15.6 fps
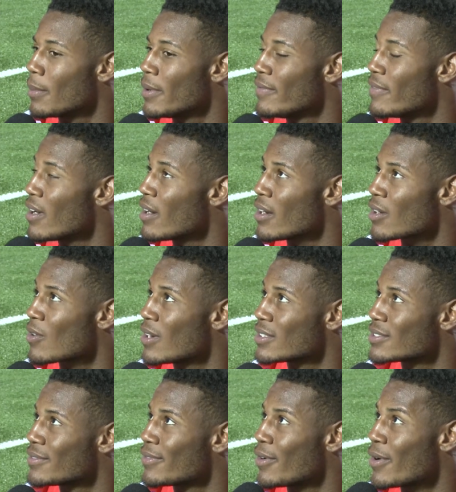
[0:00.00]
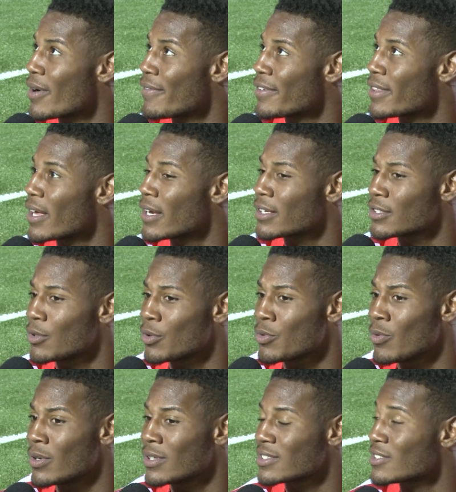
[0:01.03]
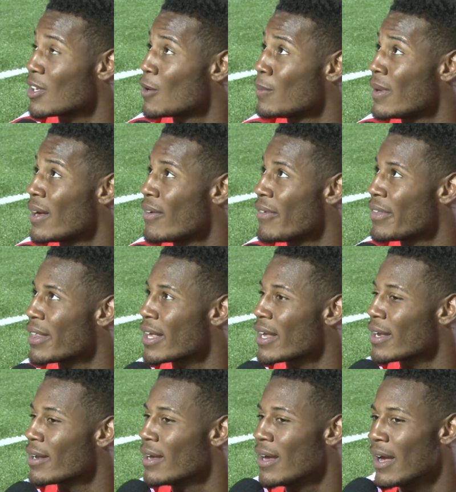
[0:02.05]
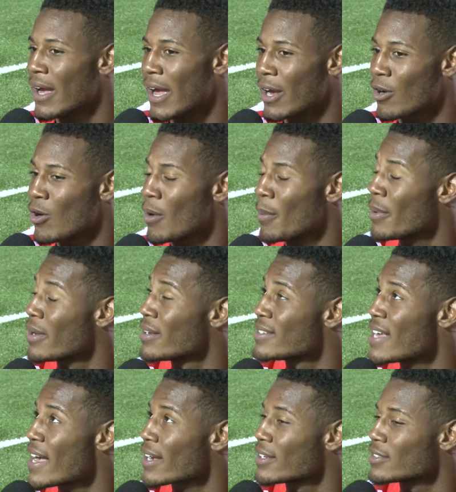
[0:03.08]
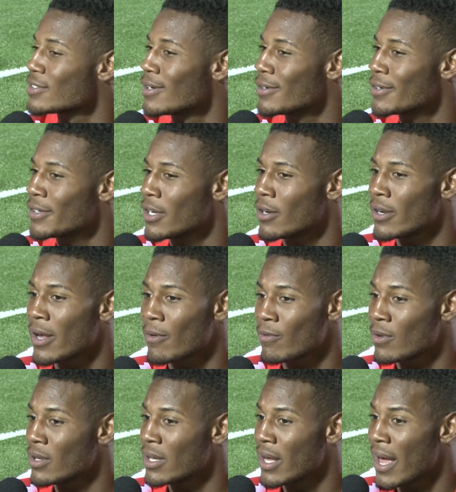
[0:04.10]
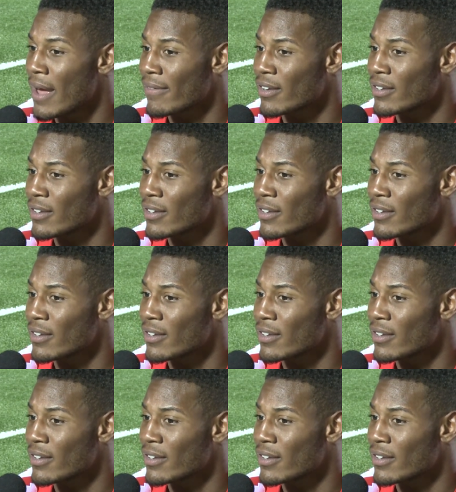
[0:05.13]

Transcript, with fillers: be very aggressive on everything, so we want to slow play everything and go up and attack it. So you know that really have